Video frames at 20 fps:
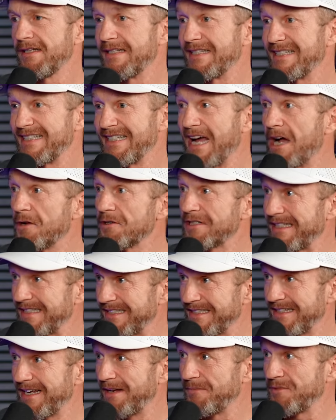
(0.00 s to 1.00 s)
it sounds
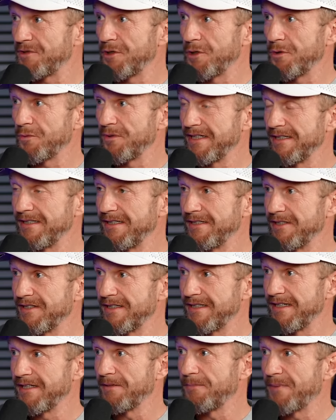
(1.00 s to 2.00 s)
the same too. We you
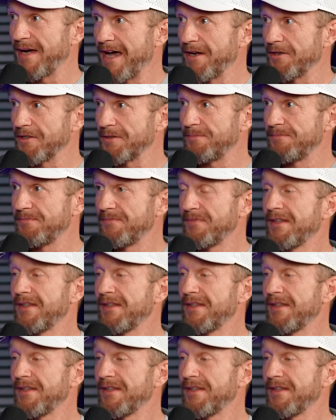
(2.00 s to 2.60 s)
see the paddles